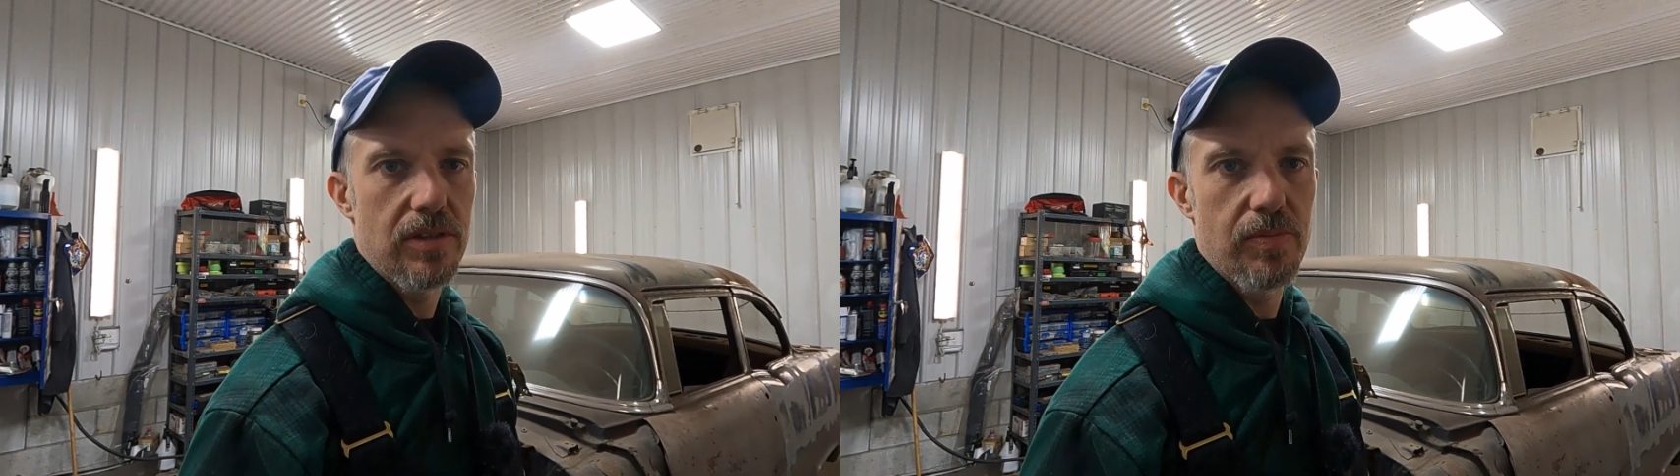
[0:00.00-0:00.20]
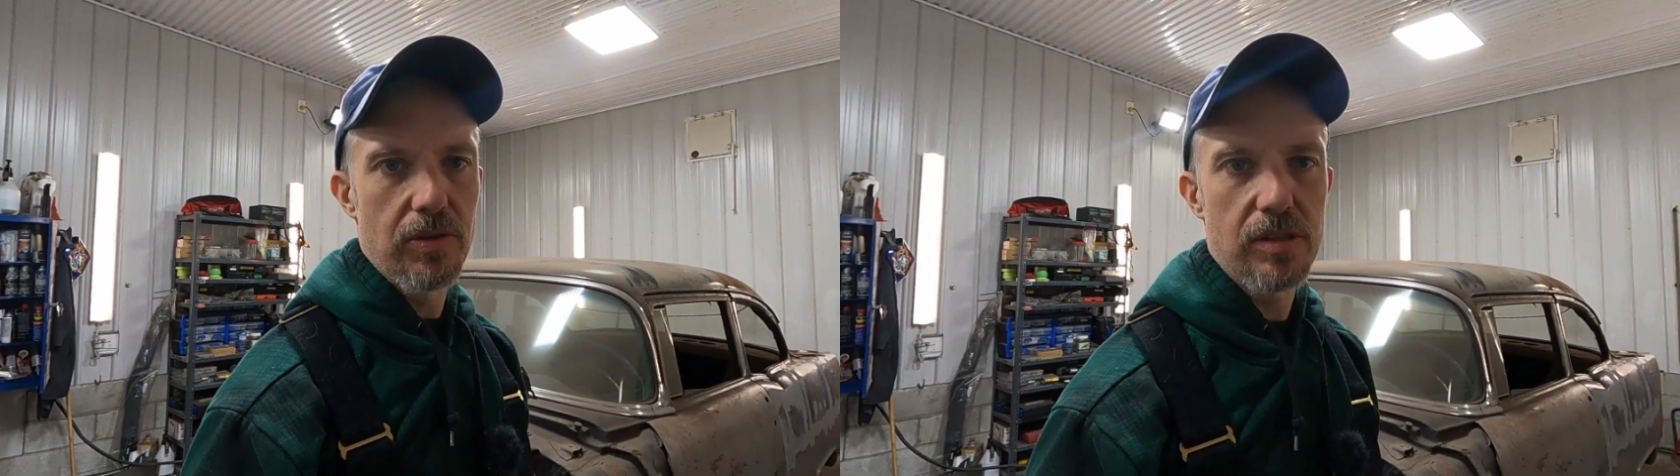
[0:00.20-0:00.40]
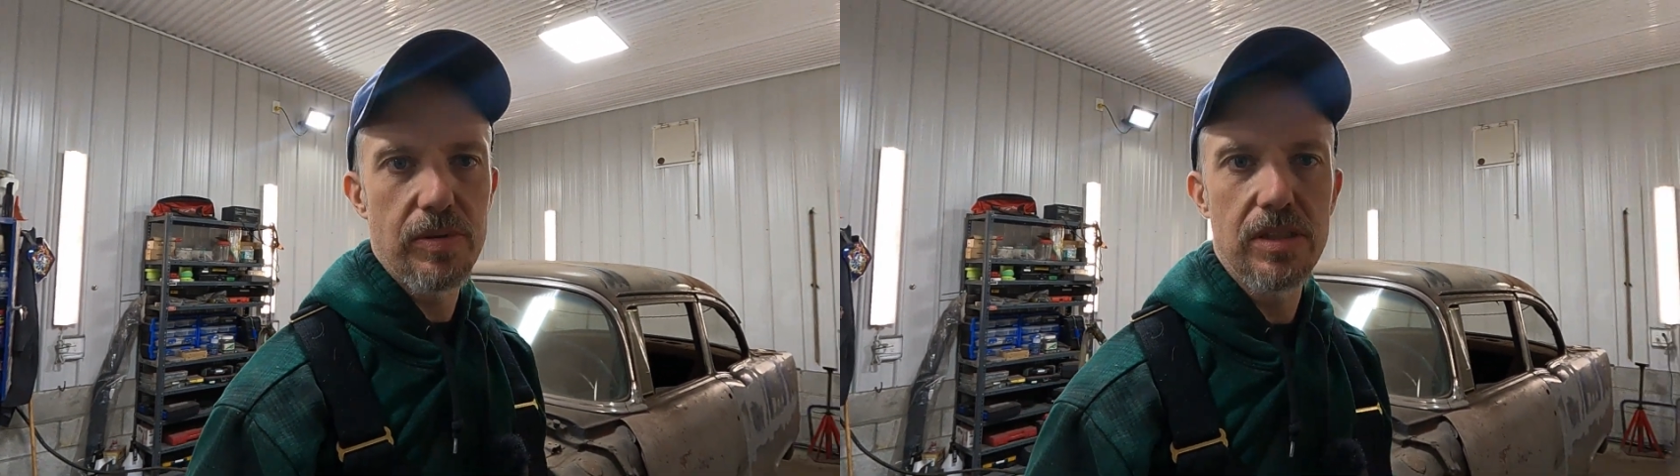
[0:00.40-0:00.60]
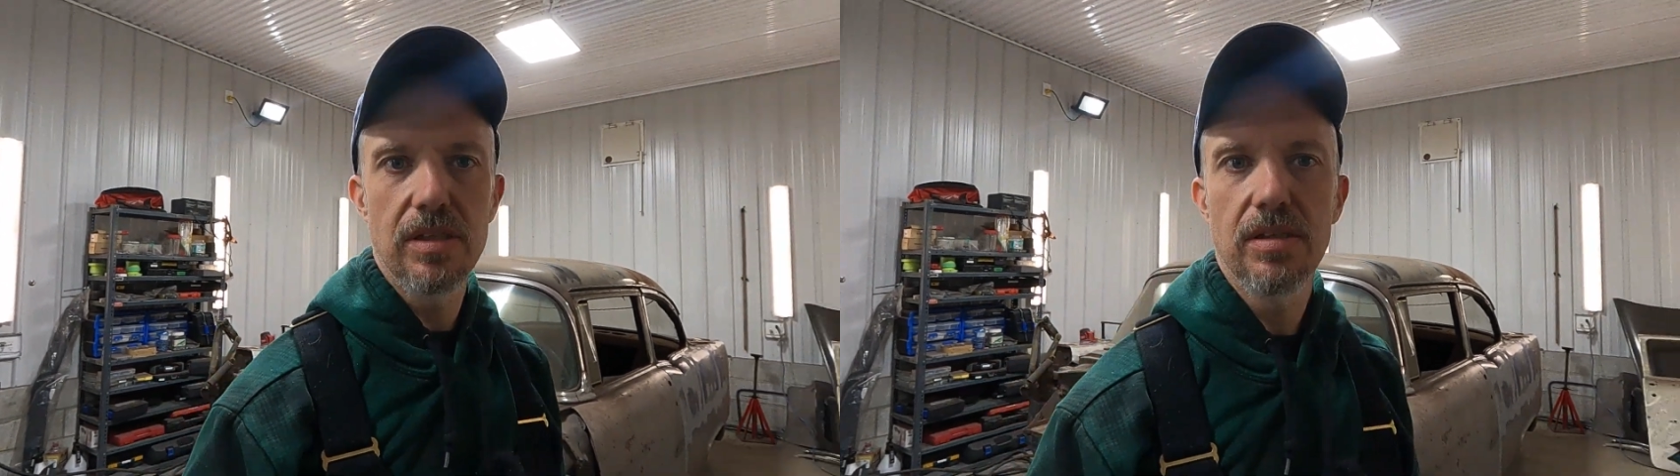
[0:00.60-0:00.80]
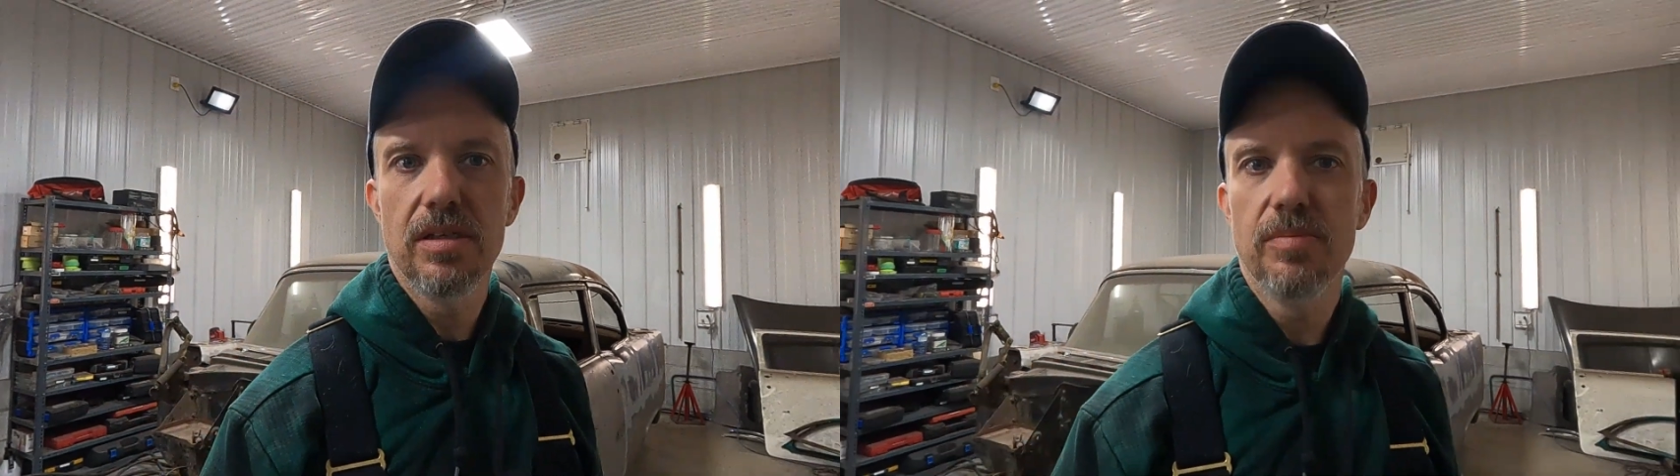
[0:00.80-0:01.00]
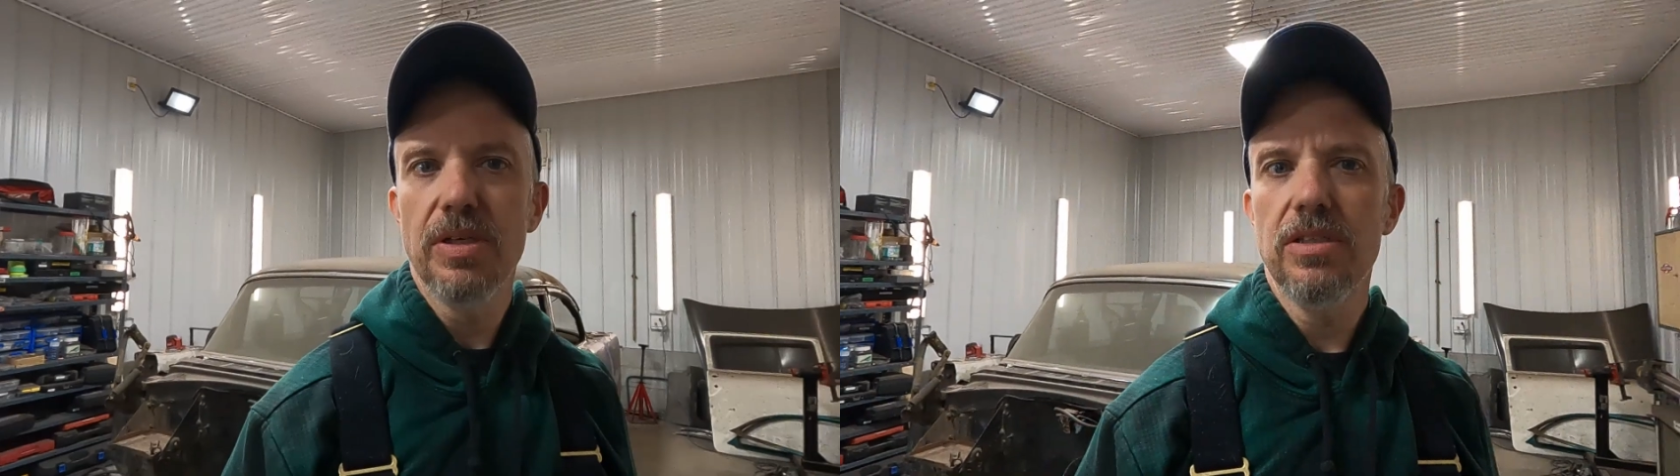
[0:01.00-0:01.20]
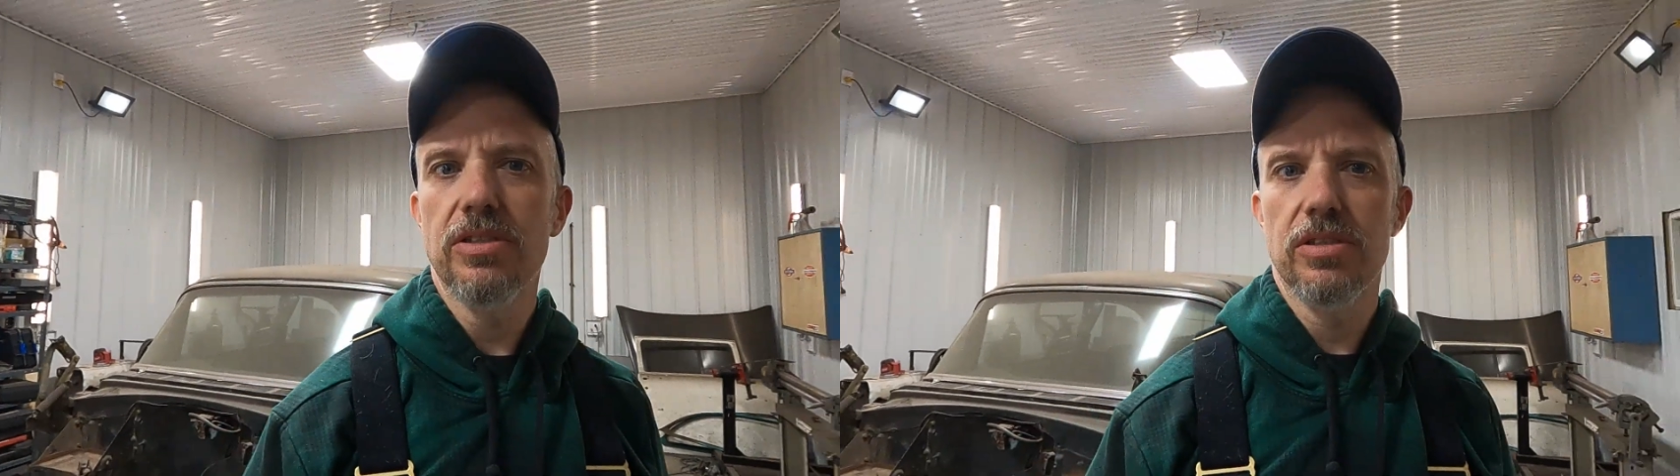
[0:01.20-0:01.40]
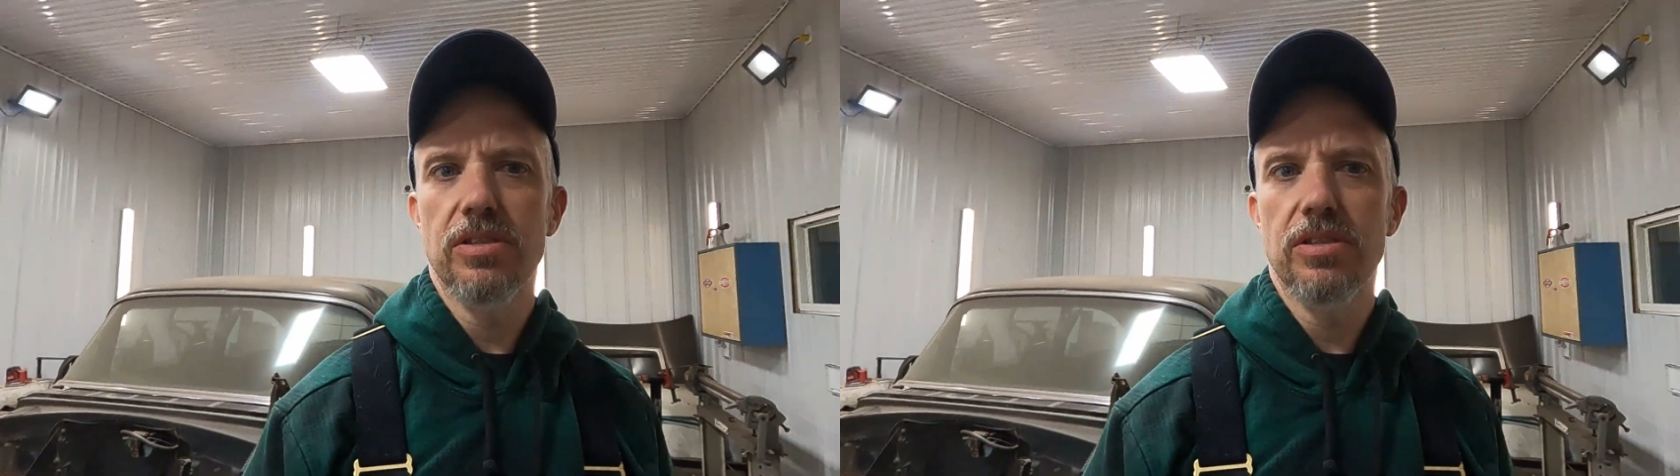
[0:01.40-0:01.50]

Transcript: supposed to be sitting on a beach